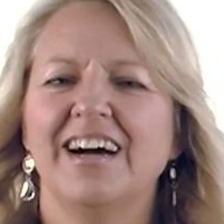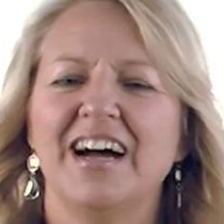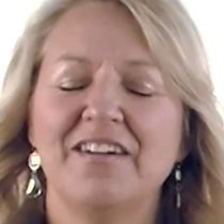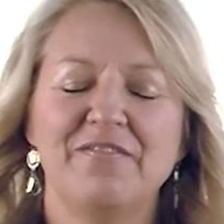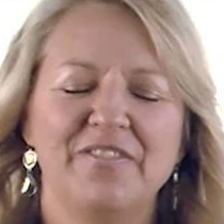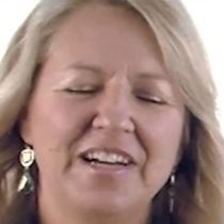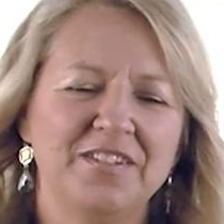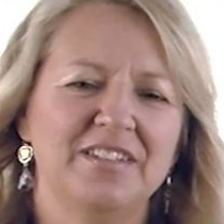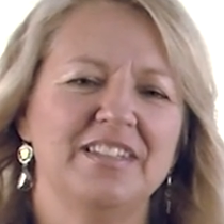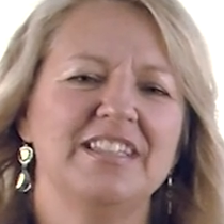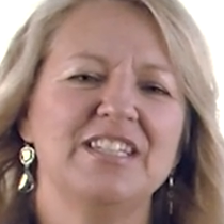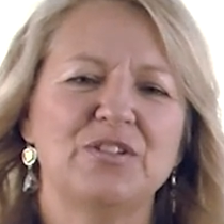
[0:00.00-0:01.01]
I've found
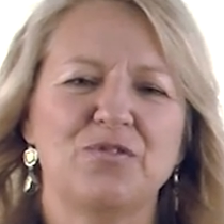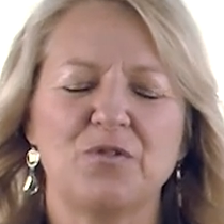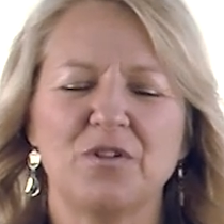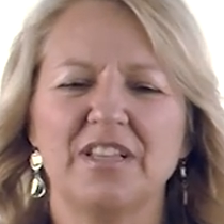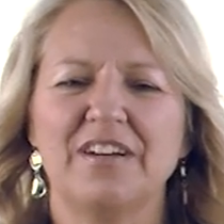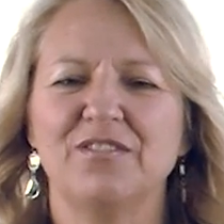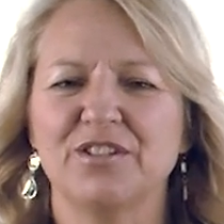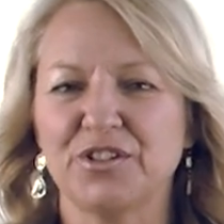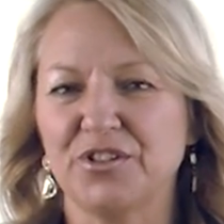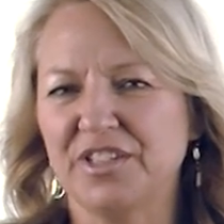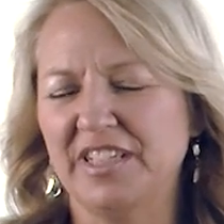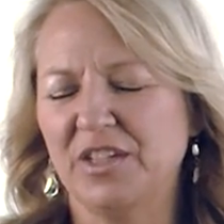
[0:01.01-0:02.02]
that these 4 levels
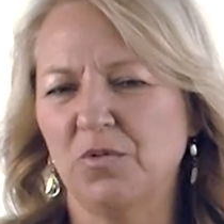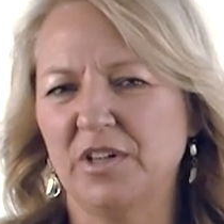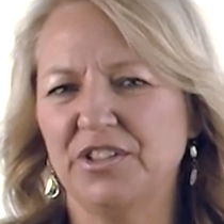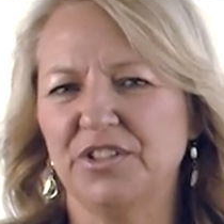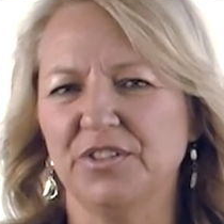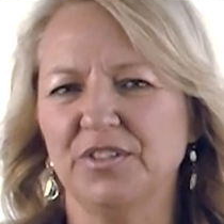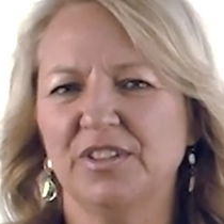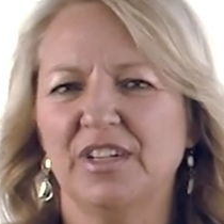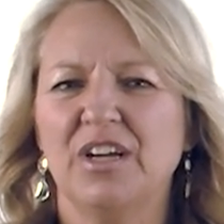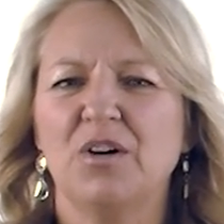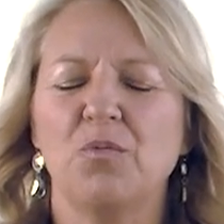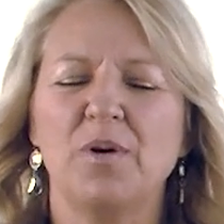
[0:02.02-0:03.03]
are sequential.
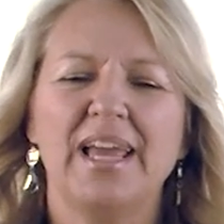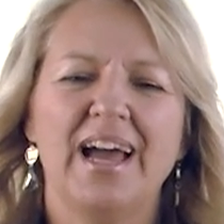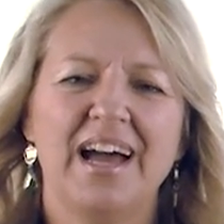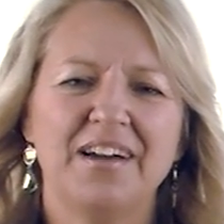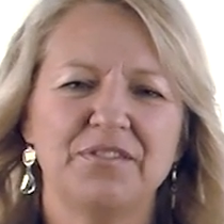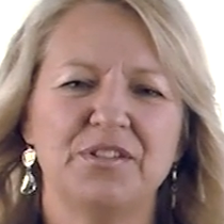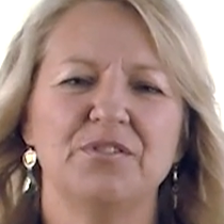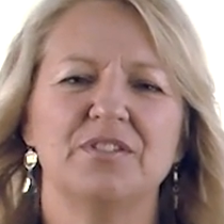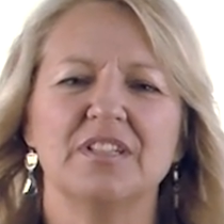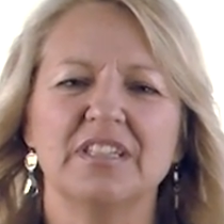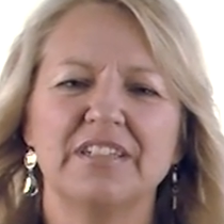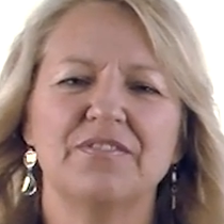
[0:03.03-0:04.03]
We have to
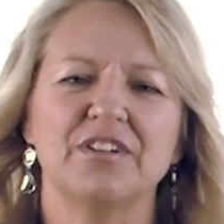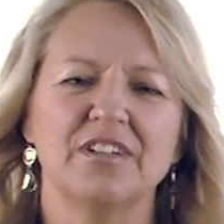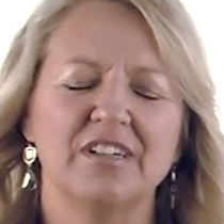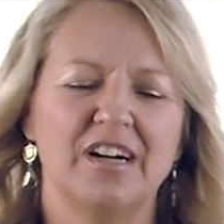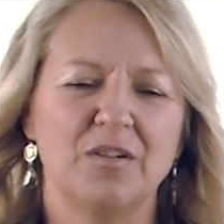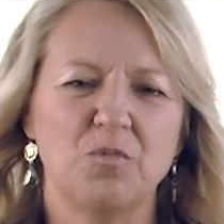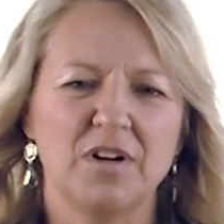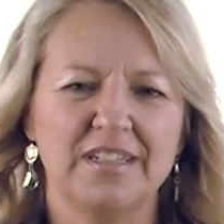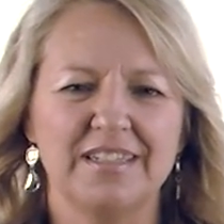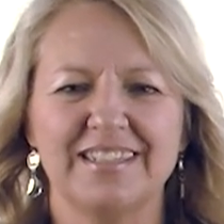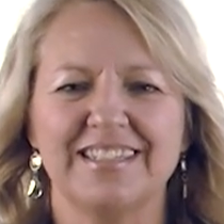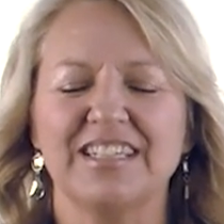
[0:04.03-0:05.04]
deliver on what
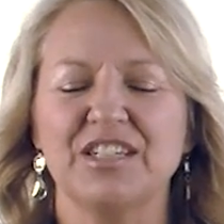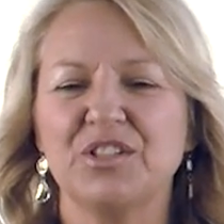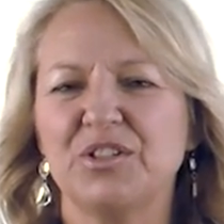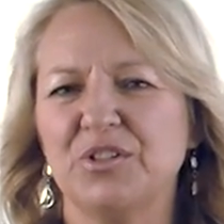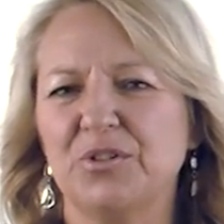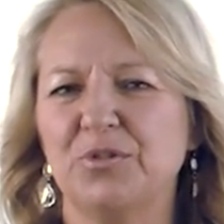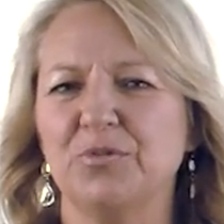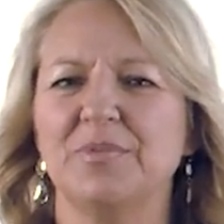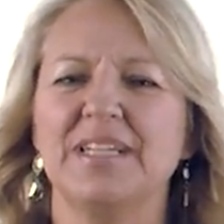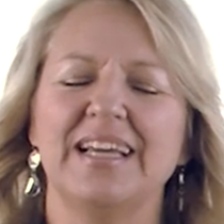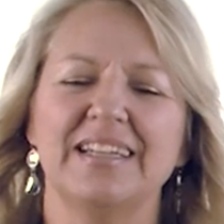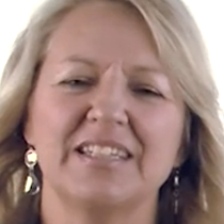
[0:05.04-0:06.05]
is assumed
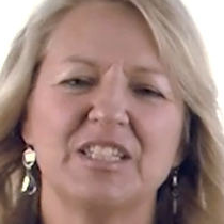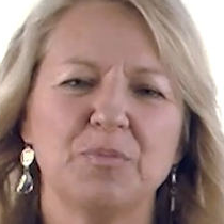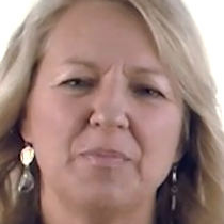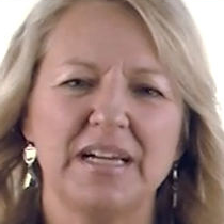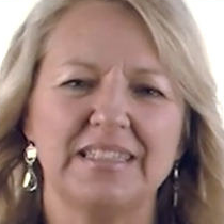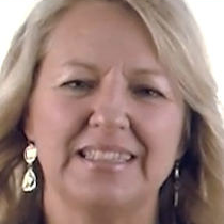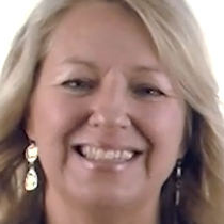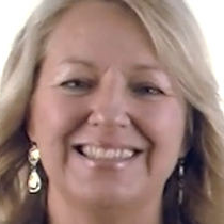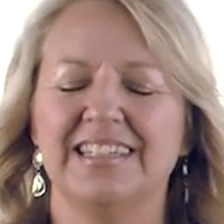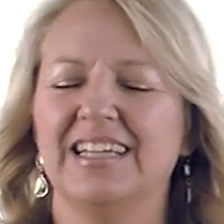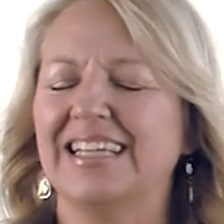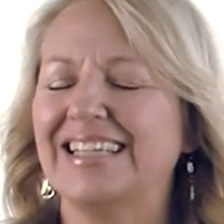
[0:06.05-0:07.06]
and expected
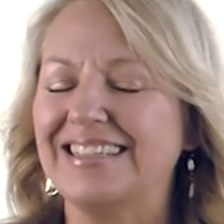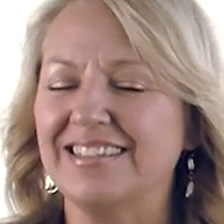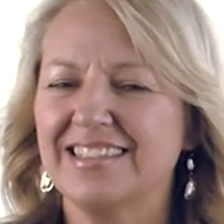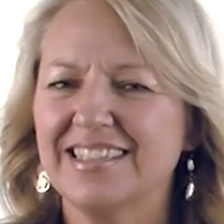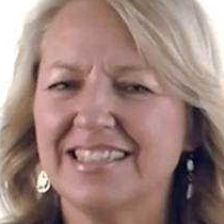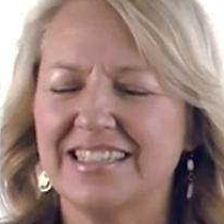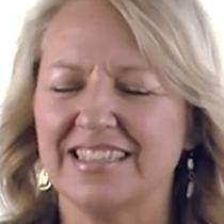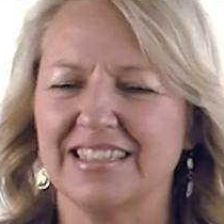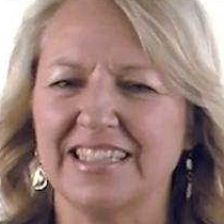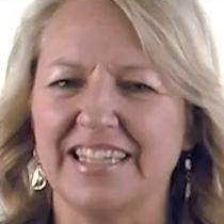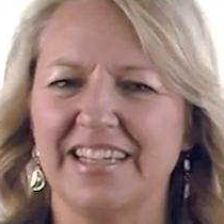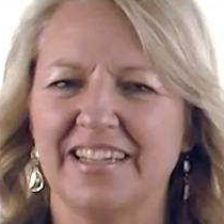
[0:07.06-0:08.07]

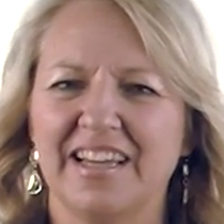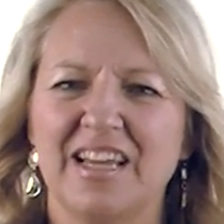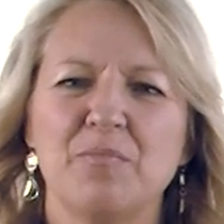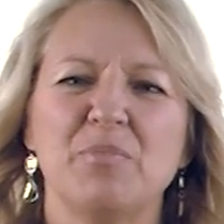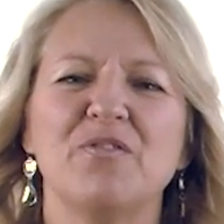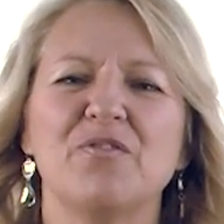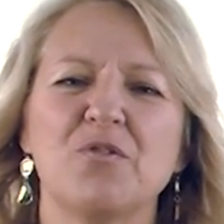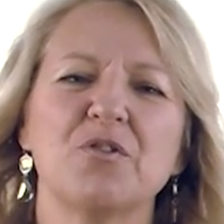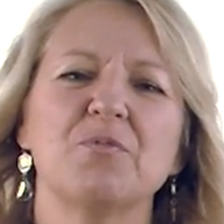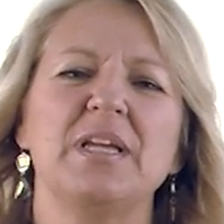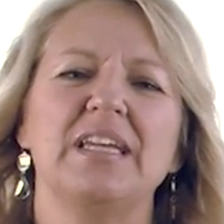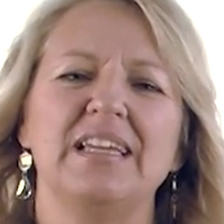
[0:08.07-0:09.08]
consistently before
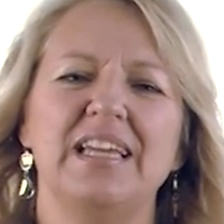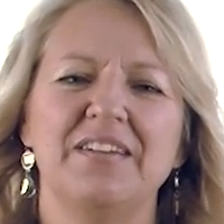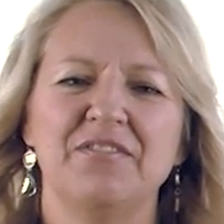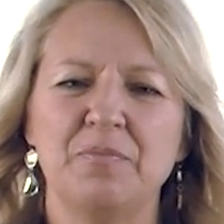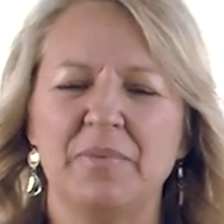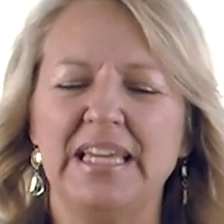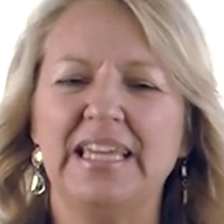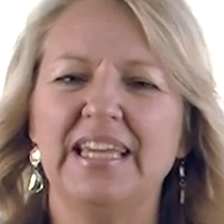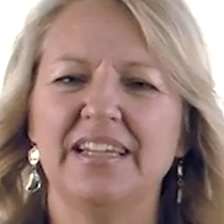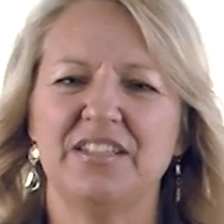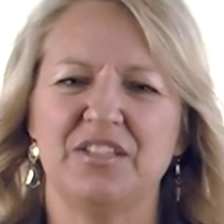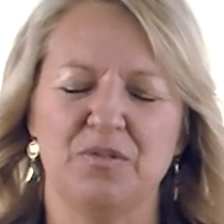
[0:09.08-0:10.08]
we can even
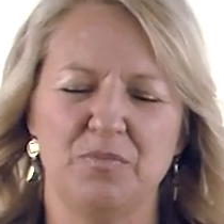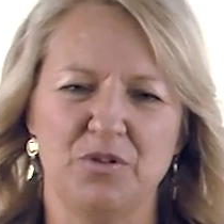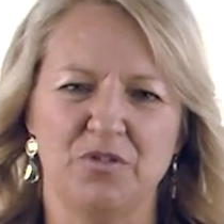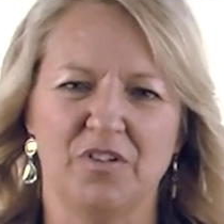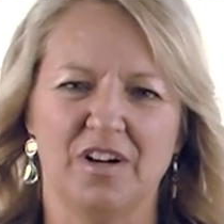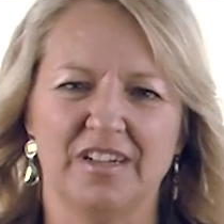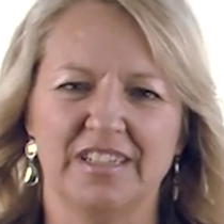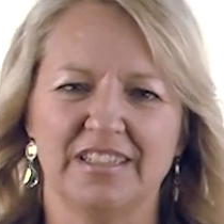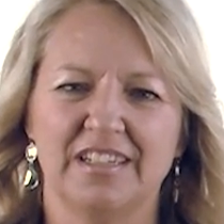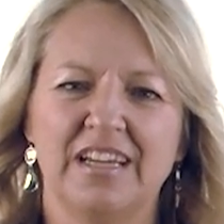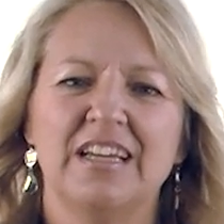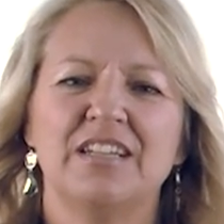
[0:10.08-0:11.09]
begin to move on
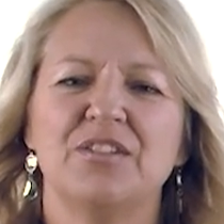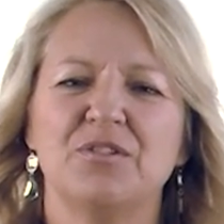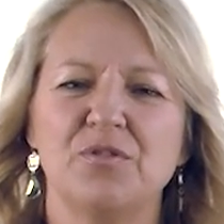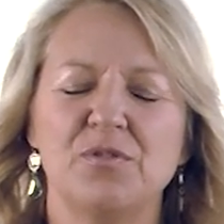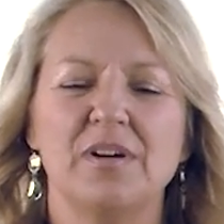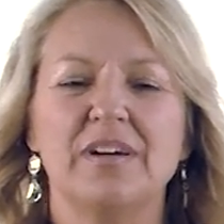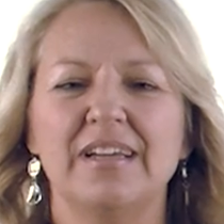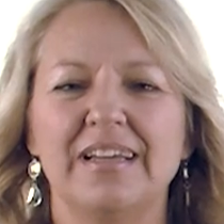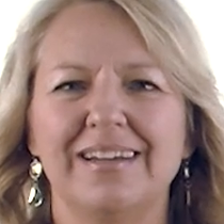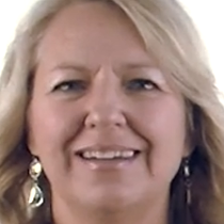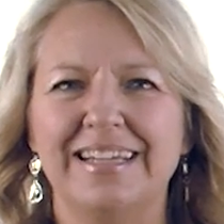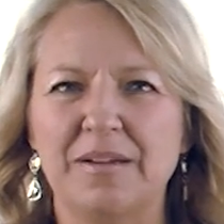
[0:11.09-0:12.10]
to
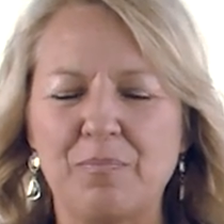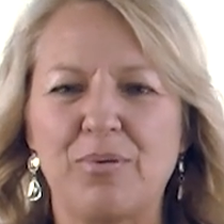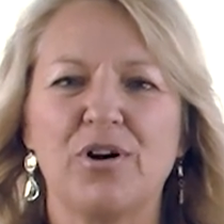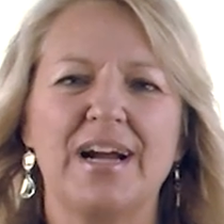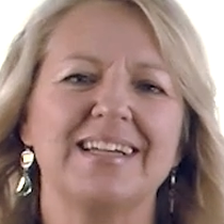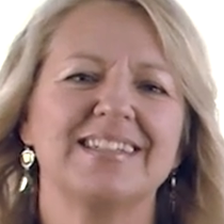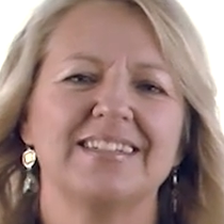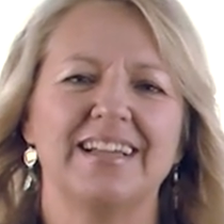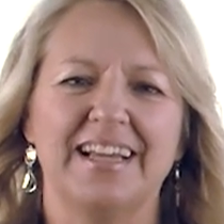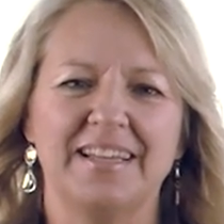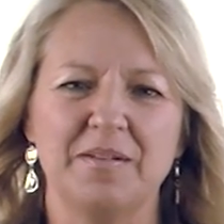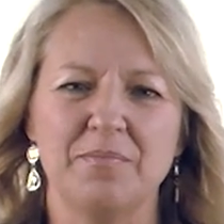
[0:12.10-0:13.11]
impress
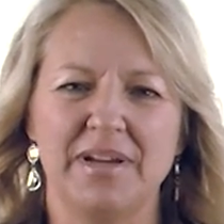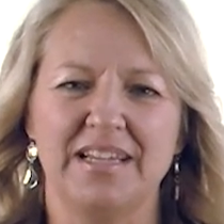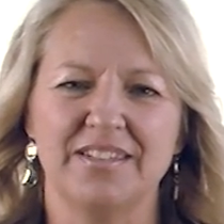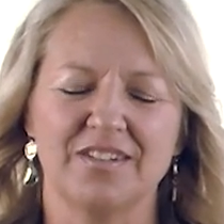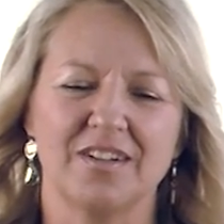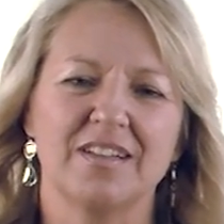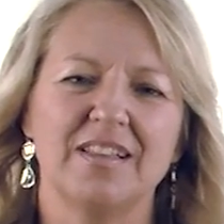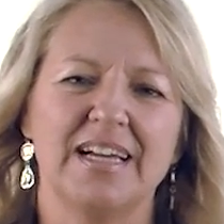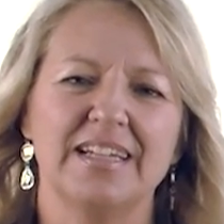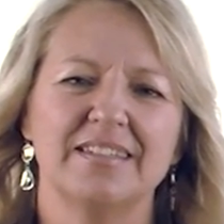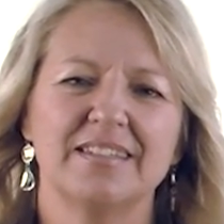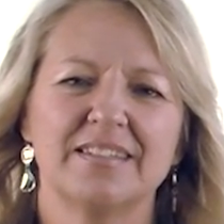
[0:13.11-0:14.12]
and amaze our
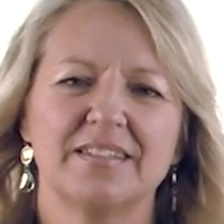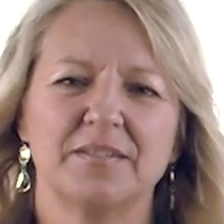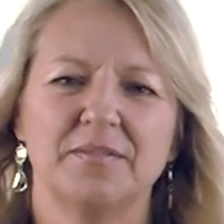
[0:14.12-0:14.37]
clients.